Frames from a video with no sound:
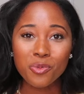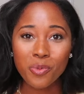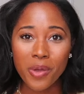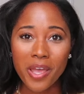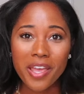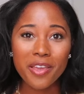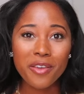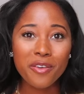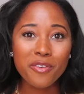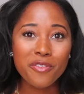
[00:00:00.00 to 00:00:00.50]

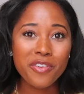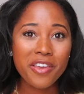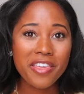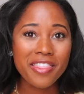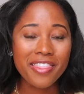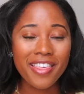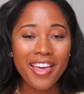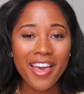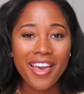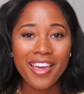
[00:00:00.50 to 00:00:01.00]
wave,
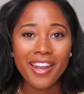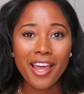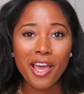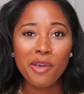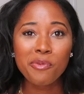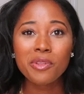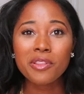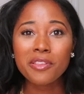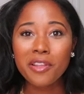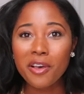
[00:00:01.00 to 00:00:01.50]
then
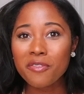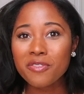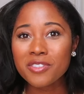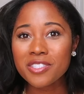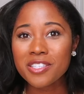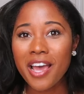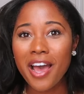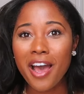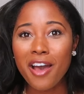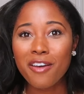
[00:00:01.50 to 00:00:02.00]
I would
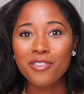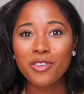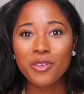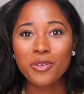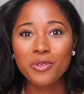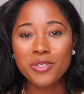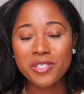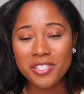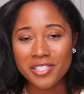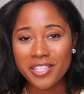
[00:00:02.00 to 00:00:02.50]
love to have
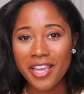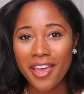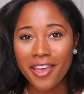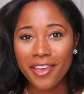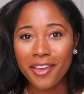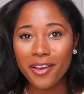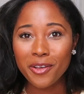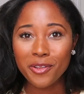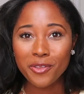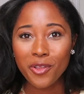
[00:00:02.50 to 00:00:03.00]
you
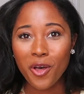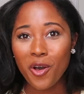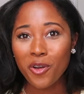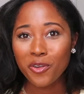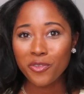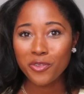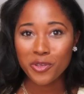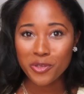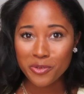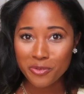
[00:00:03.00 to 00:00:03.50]
stay
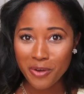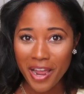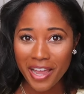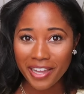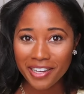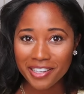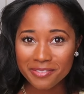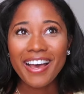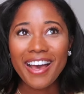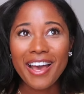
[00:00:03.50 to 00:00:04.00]
along for the
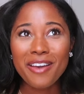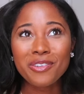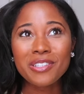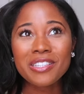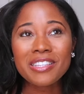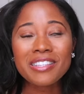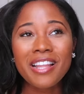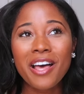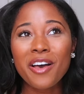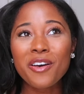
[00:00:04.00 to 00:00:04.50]
ride. I
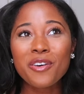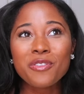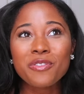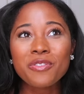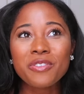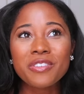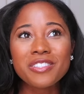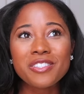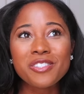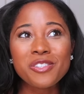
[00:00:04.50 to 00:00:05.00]
would
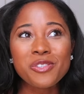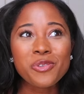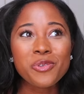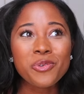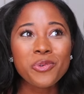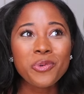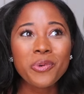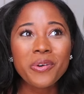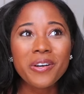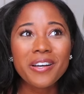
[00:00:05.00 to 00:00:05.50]
love
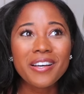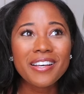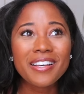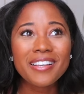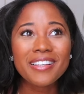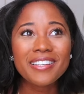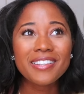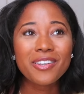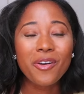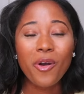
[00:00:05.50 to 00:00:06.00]
to
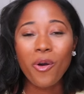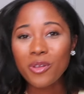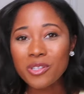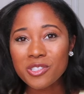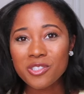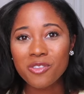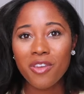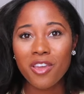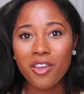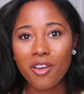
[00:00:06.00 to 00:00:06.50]

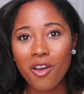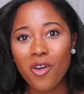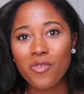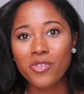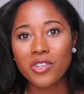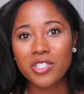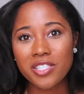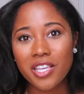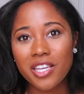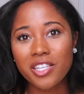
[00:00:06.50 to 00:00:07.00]
cultivate
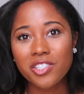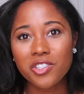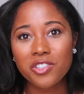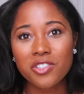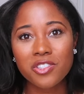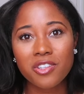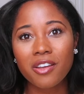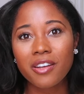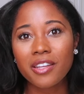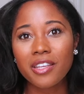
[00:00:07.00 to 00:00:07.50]

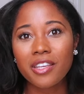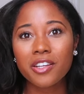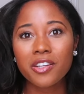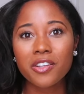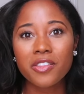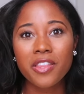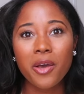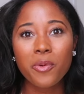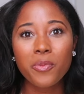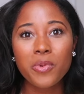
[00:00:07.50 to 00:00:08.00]
conversations on
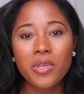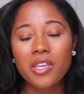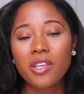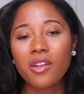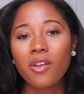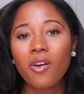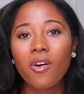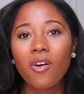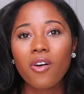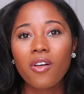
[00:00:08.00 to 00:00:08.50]
here that we
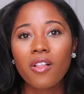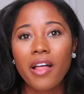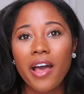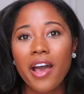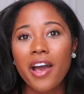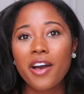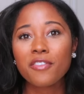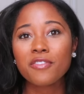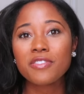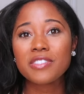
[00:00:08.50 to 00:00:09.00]
can all
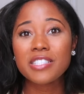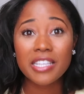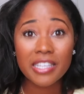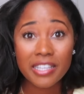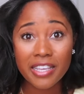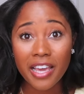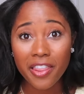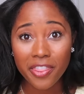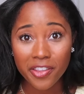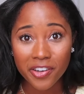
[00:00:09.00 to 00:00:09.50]
have
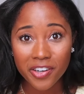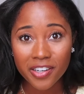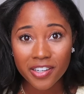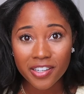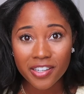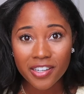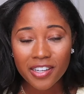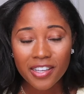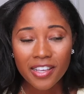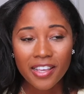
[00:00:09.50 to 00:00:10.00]

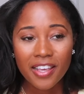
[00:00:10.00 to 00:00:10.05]
together.